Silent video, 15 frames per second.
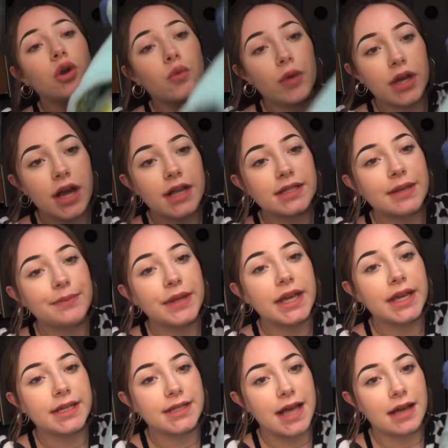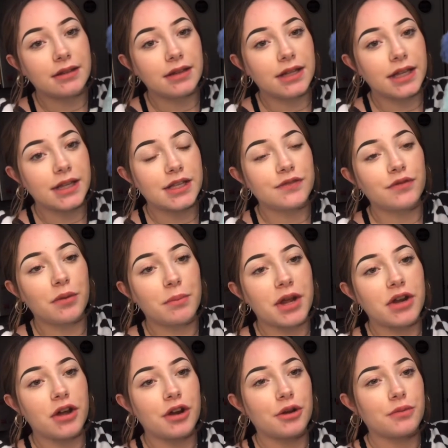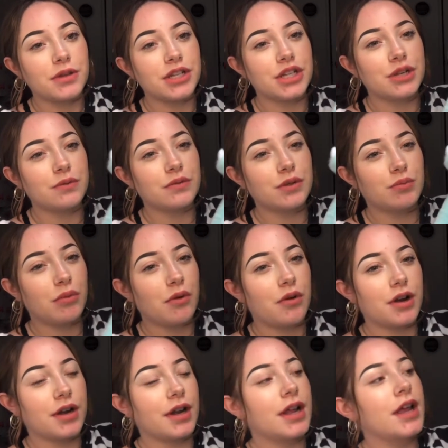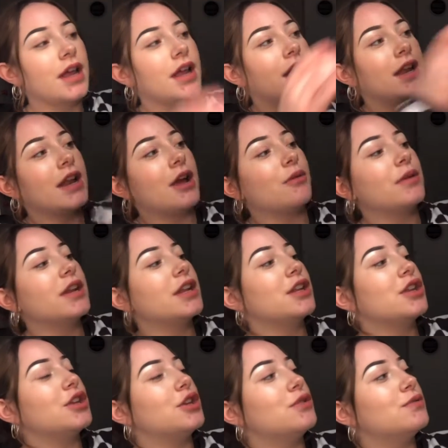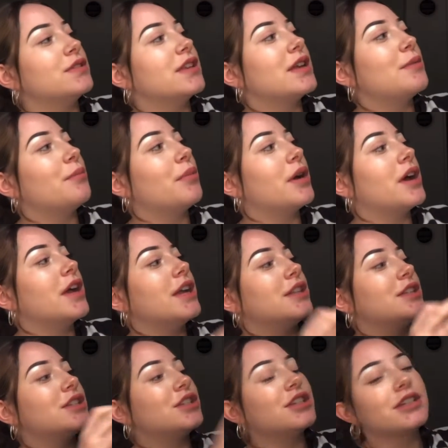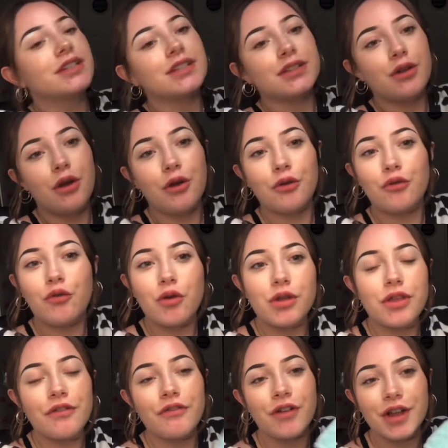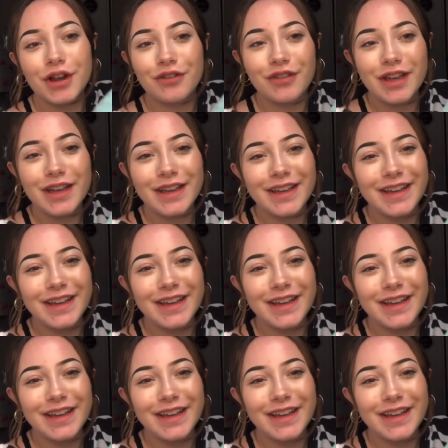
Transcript: we got something exactly like this for my daughter when she was born. Now, we didn't use it, but it's just for the fun of it.